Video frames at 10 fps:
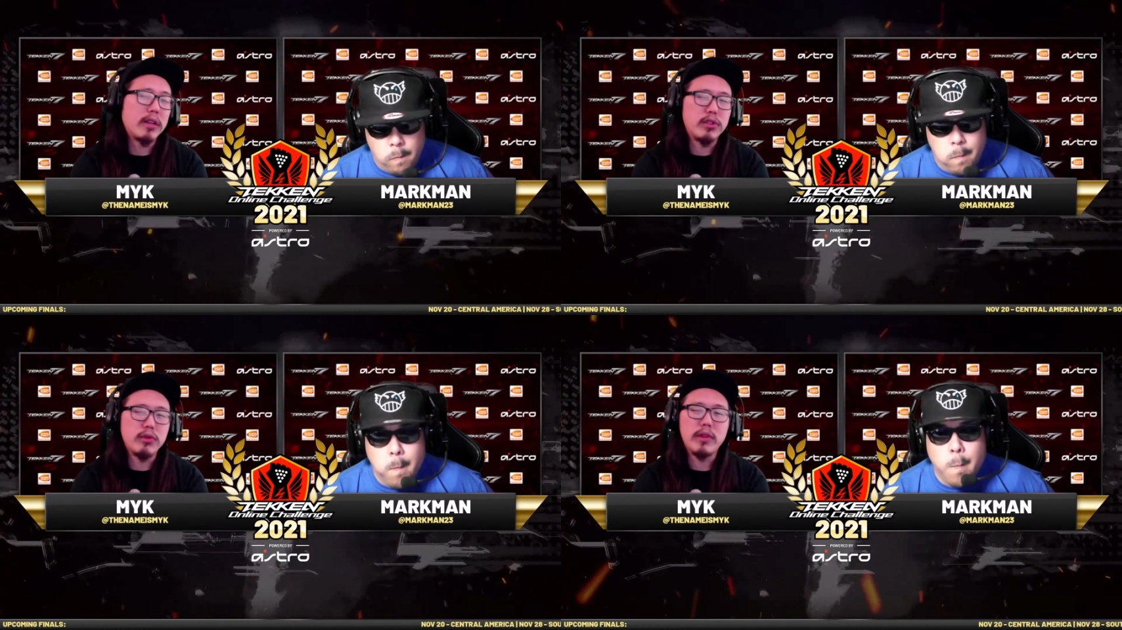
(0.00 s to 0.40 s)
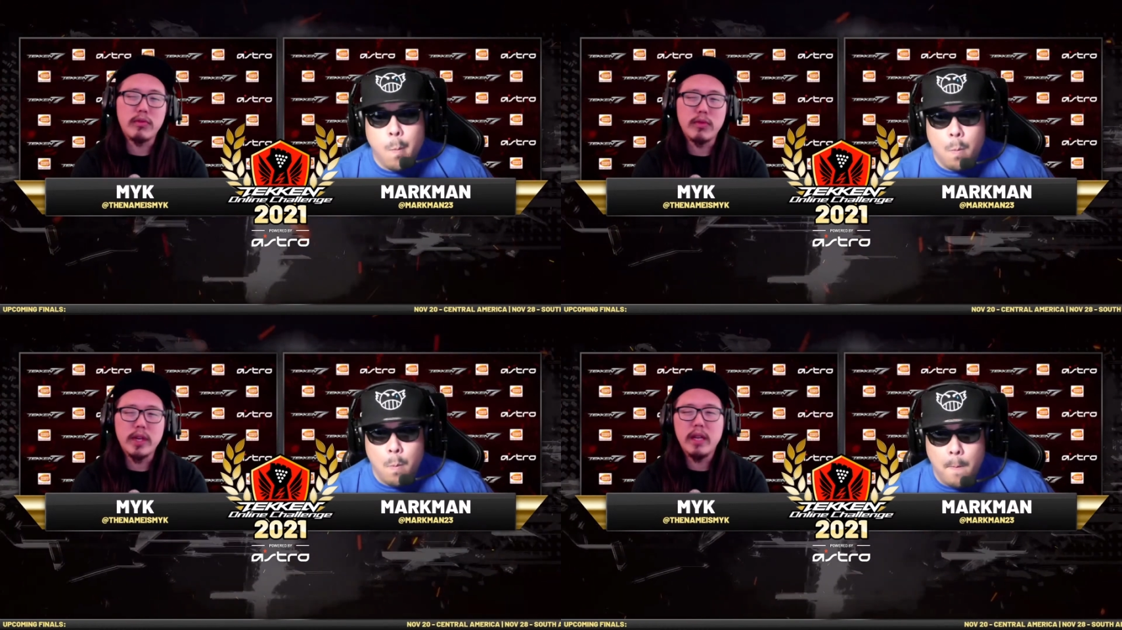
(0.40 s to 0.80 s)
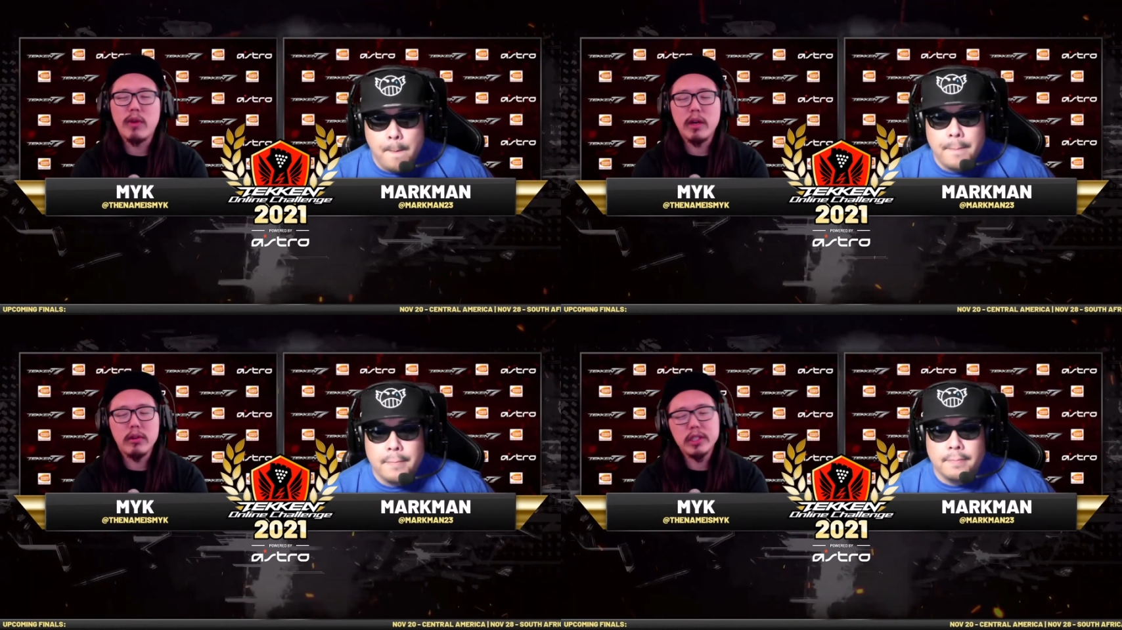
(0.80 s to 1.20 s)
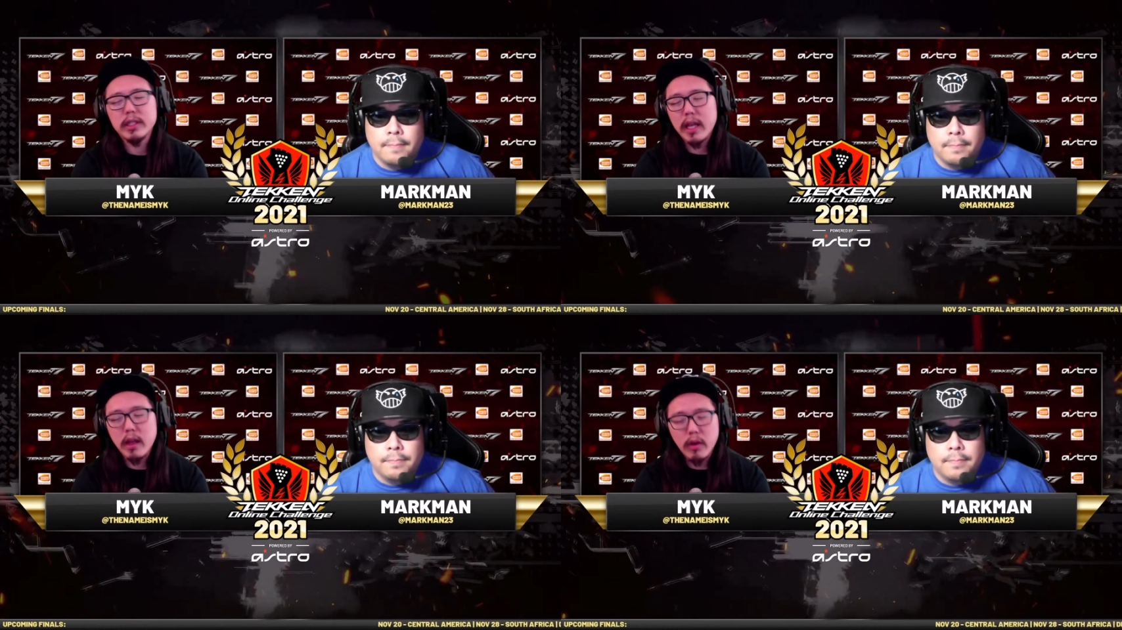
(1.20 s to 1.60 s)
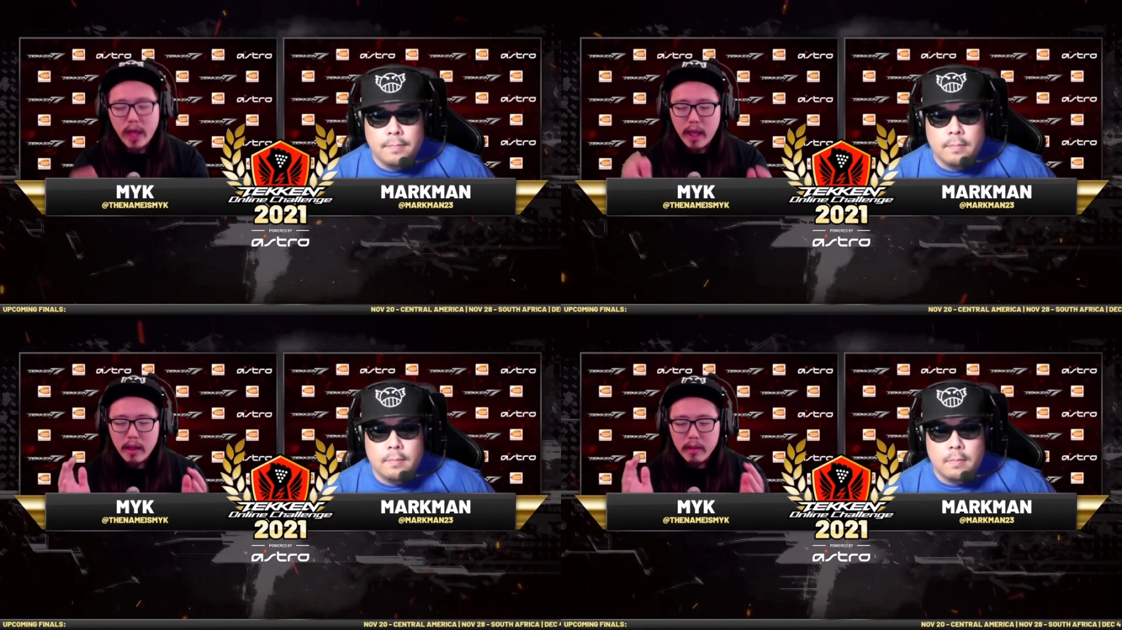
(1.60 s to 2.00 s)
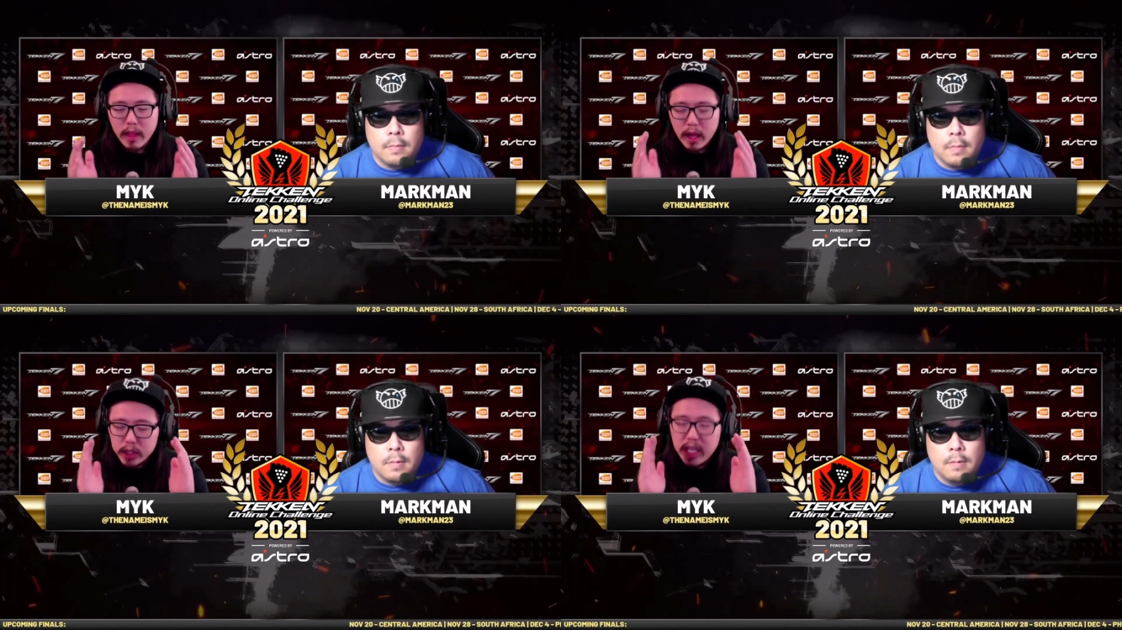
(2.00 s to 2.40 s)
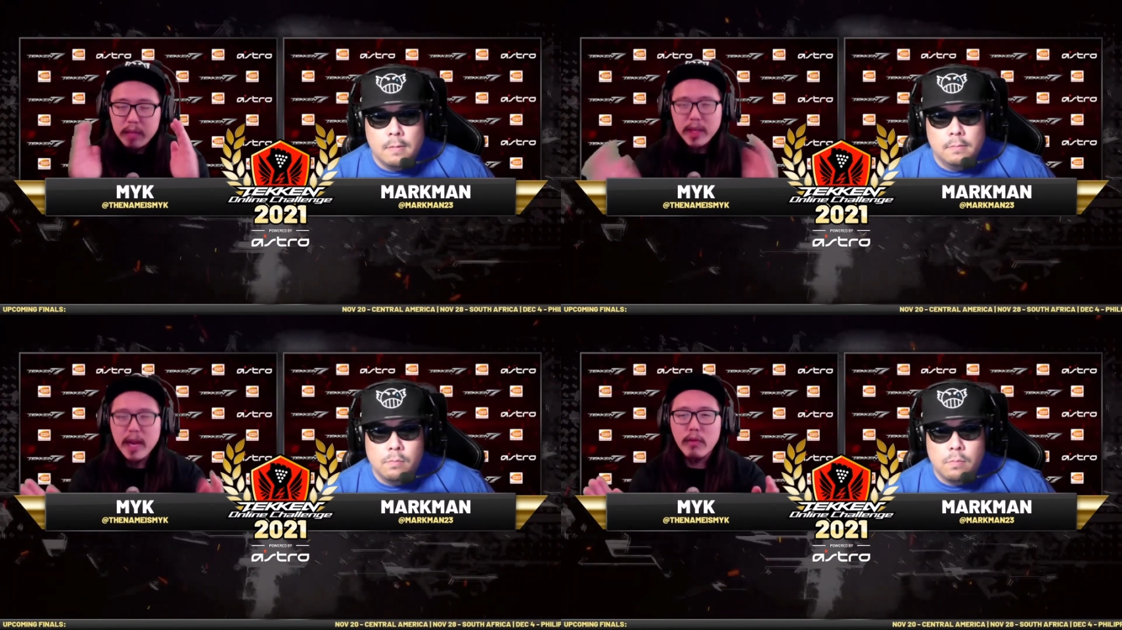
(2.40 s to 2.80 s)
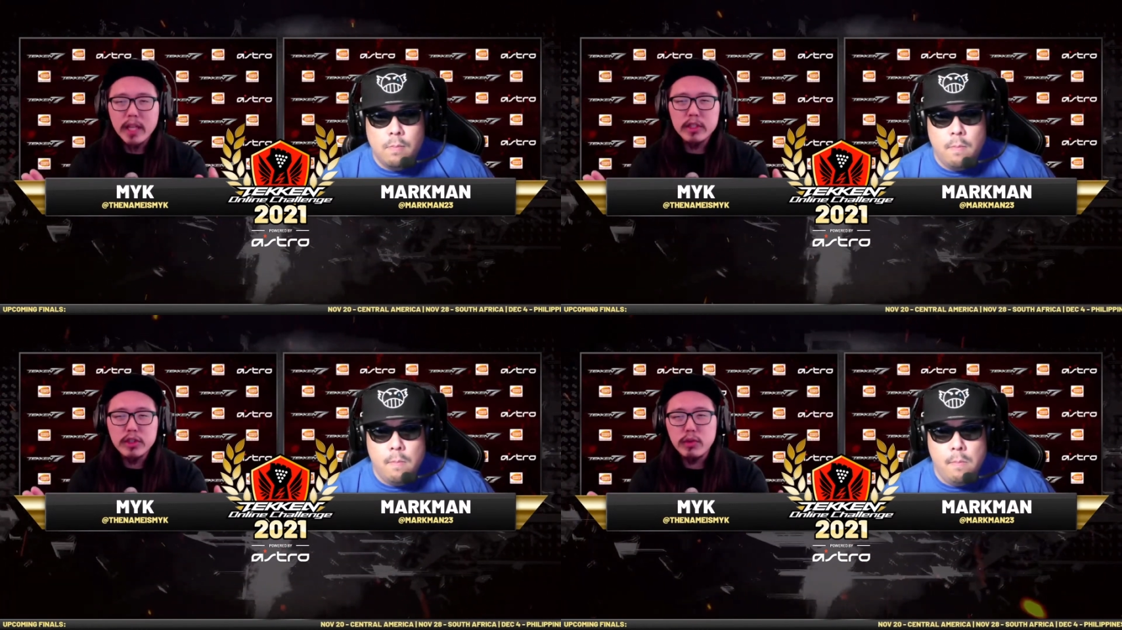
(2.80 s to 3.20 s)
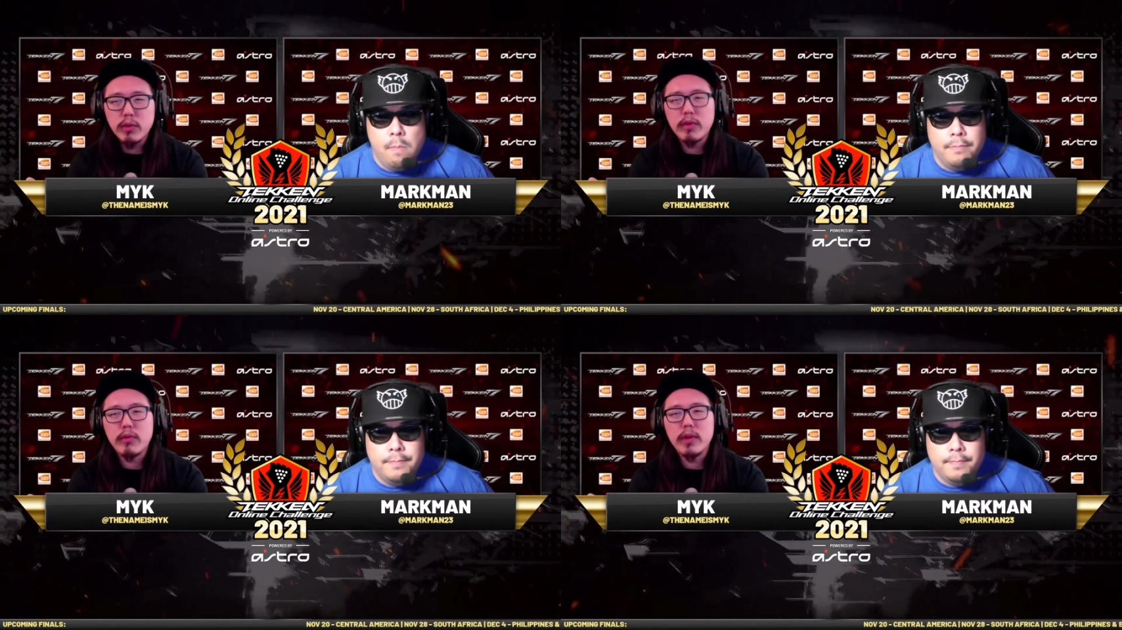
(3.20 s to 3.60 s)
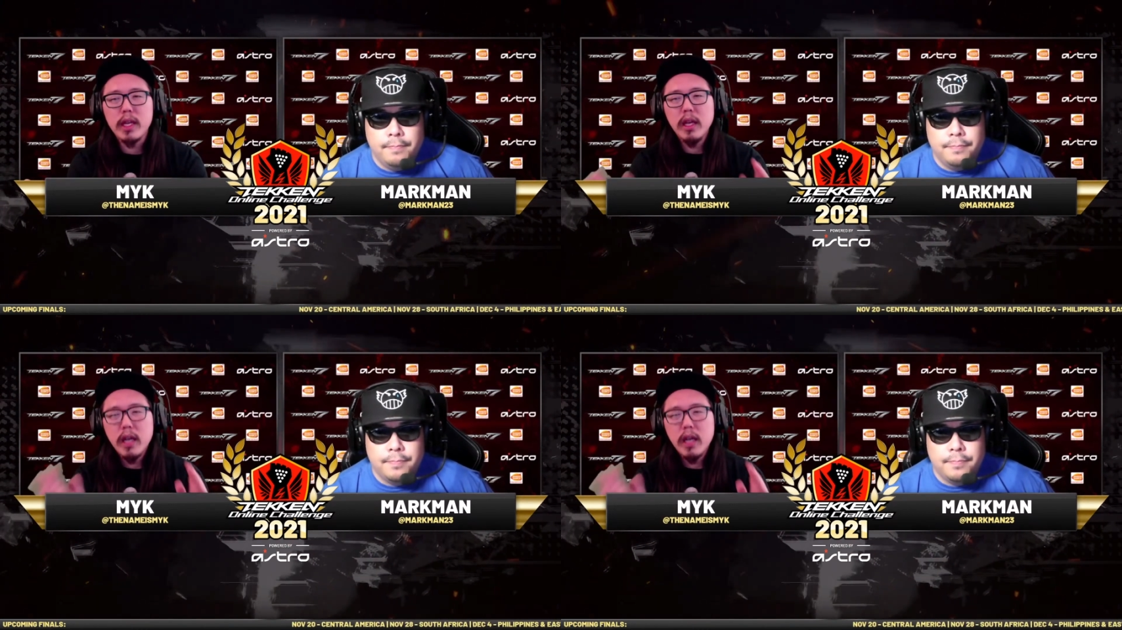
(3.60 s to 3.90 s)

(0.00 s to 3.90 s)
Speaker 1: two and three where he was just like, okay, I'll keep it at range two or three.